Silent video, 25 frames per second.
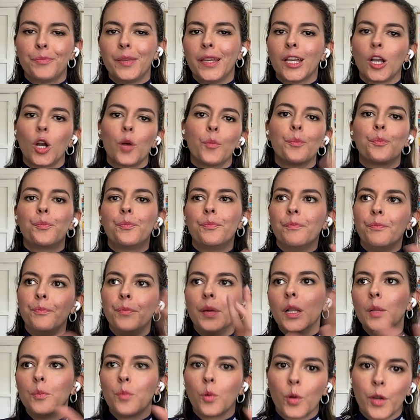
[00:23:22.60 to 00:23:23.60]
being on
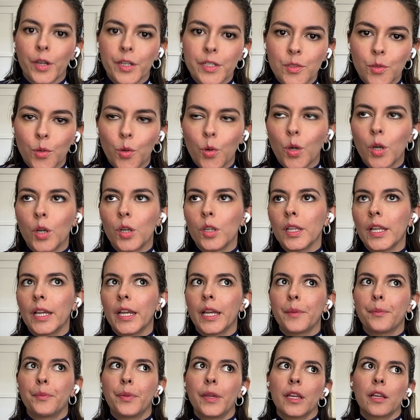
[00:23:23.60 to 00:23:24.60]
billboards or
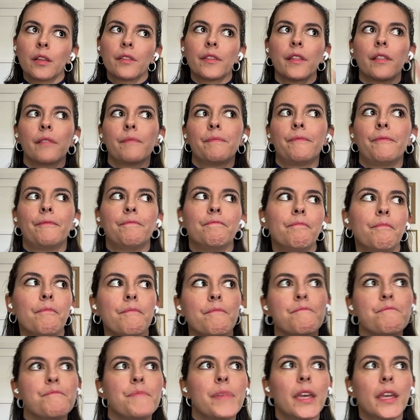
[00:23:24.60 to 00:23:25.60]
like being on the
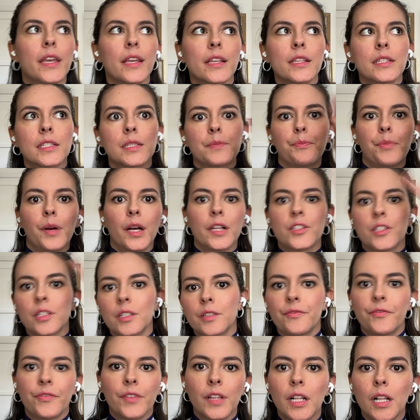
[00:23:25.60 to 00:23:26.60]
biggest
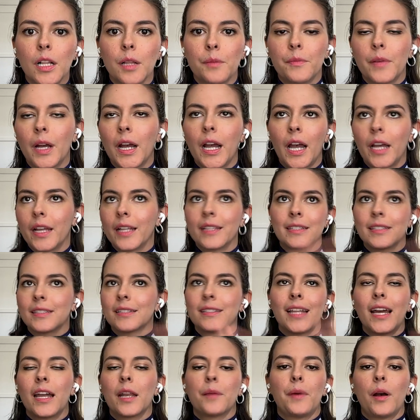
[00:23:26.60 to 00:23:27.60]
budget film.
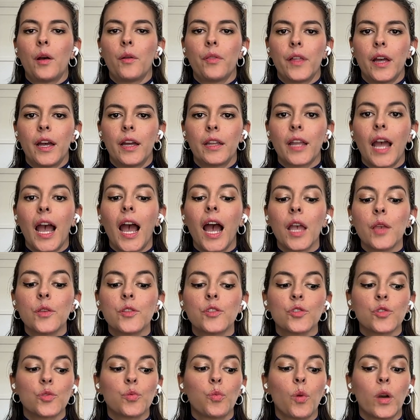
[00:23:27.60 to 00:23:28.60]
It's not about that. I
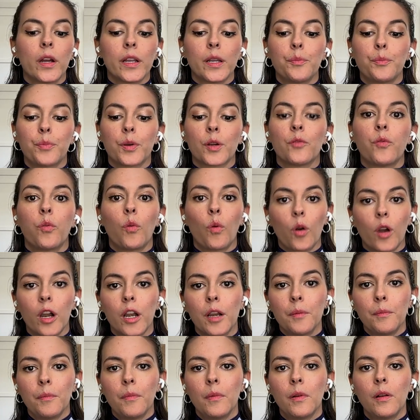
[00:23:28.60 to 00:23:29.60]
just want to
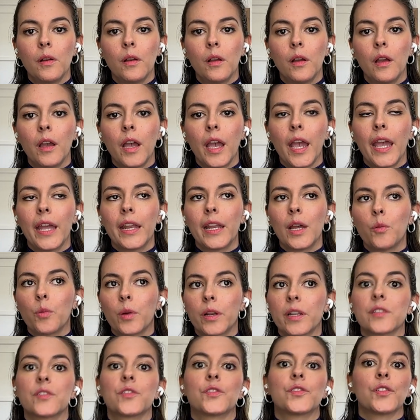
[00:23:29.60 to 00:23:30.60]
perform and I
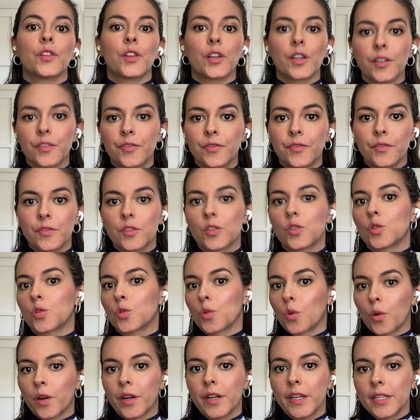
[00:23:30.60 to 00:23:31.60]
want to serve
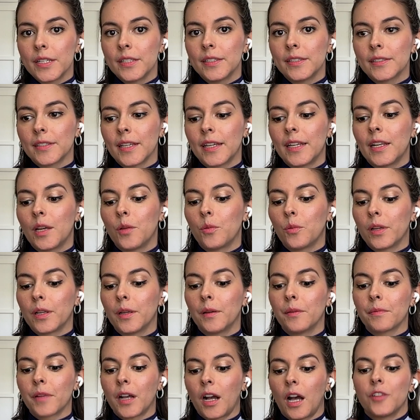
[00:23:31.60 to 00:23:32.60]
stories and I
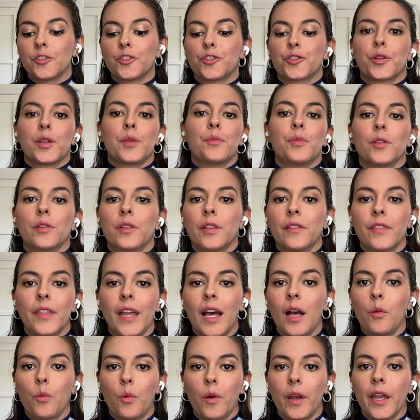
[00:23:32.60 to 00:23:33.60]
want to contribute in
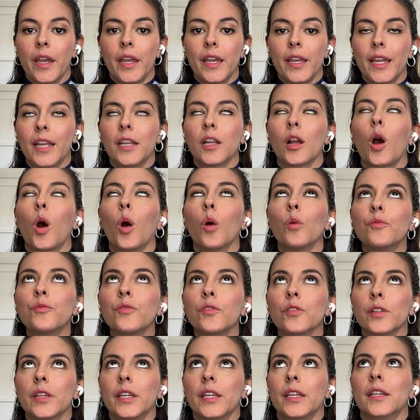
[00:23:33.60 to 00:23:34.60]
that way and
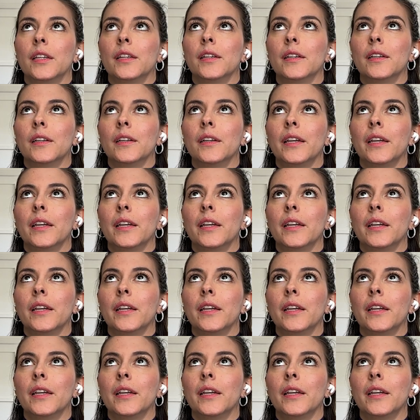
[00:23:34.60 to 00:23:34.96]
hopefully